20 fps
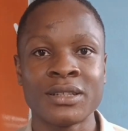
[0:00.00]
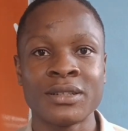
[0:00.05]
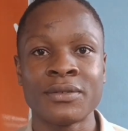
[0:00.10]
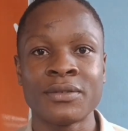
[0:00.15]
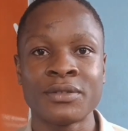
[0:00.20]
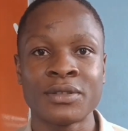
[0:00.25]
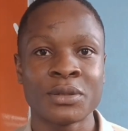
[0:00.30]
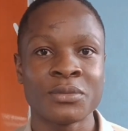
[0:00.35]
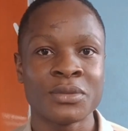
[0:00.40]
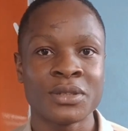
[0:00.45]

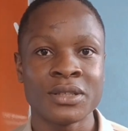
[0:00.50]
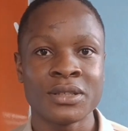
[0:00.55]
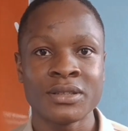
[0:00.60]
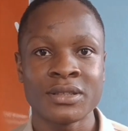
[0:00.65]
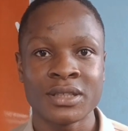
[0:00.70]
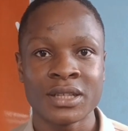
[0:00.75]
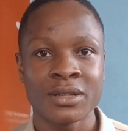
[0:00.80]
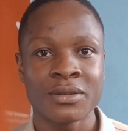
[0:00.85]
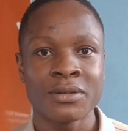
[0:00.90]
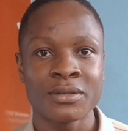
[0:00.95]
something
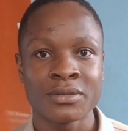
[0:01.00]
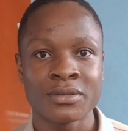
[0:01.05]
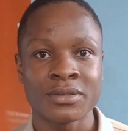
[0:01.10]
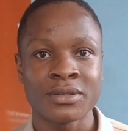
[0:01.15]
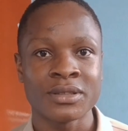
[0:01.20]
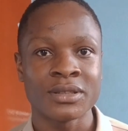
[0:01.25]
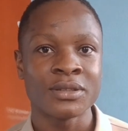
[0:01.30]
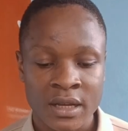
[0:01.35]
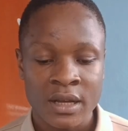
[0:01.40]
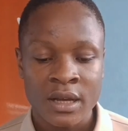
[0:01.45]

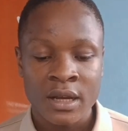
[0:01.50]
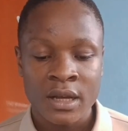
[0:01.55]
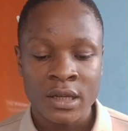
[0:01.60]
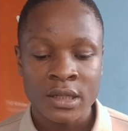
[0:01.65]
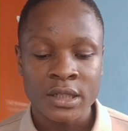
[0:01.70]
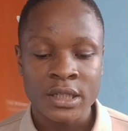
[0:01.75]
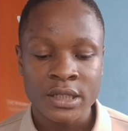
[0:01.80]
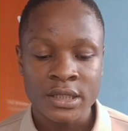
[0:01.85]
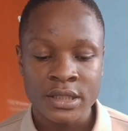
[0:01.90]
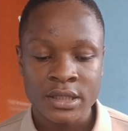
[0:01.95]
seconds.
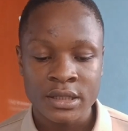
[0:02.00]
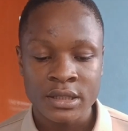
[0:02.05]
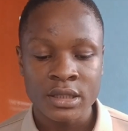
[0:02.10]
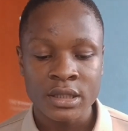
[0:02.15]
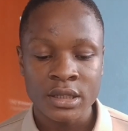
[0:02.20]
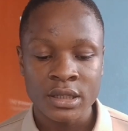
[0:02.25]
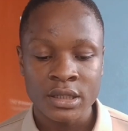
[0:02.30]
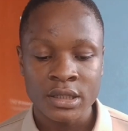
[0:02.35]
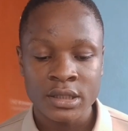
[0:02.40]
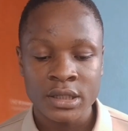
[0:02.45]

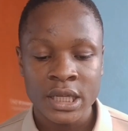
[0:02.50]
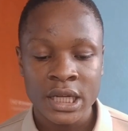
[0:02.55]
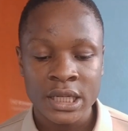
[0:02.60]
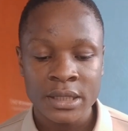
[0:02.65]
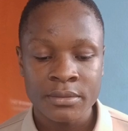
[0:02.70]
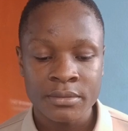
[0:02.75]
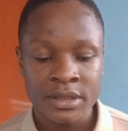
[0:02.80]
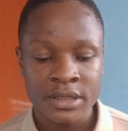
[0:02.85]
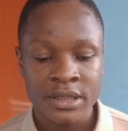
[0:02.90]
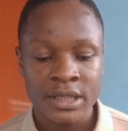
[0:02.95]
The
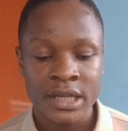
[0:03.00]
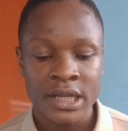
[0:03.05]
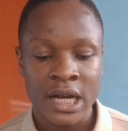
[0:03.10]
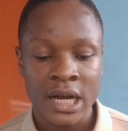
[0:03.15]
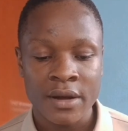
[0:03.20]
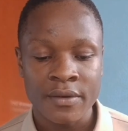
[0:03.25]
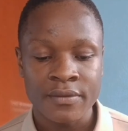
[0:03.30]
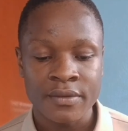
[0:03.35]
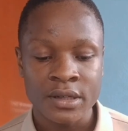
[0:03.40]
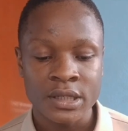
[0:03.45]
third mistake
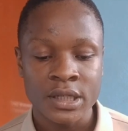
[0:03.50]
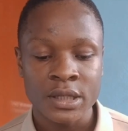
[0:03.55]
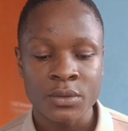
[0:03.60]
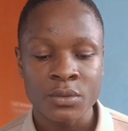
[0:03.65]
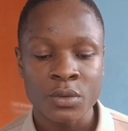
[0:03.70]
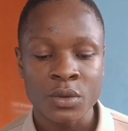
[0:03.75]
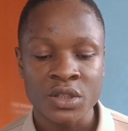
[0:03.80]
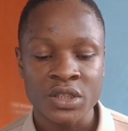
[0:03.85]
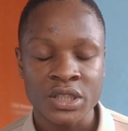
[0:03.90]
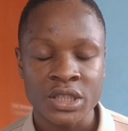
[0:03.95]
I avoided
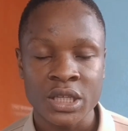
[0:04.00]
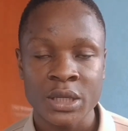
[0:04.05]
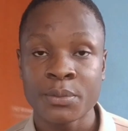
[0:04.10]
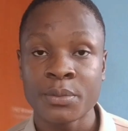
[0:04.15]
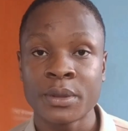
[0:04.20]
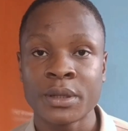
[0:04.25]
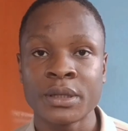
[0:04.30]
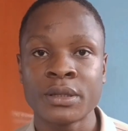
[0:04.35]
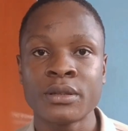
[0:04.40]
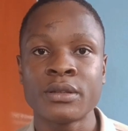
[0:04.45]
was
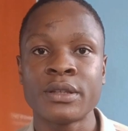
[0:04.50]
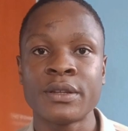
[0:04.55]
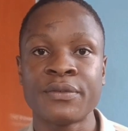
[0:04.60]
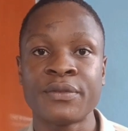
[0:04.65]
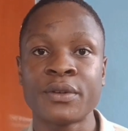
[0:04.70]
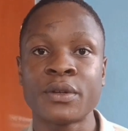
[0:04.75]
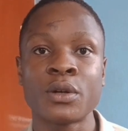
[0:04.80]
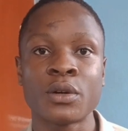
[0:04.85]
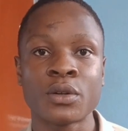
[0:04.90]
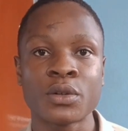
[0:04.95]
skipping
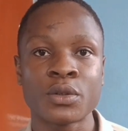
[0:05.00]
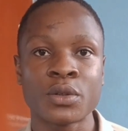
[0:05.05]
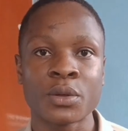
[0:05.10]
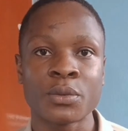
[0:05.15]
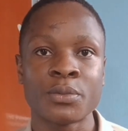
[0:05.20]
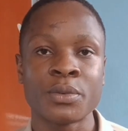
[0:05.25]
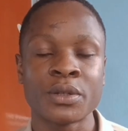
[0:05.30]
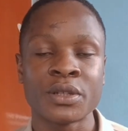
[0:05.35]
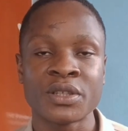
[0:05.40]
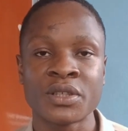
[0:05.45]
difficult
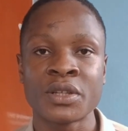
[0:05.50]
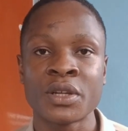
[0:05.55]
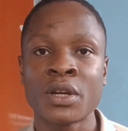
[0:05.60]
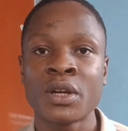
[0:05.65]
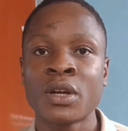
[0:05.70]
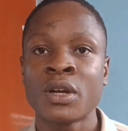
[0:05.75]
topics.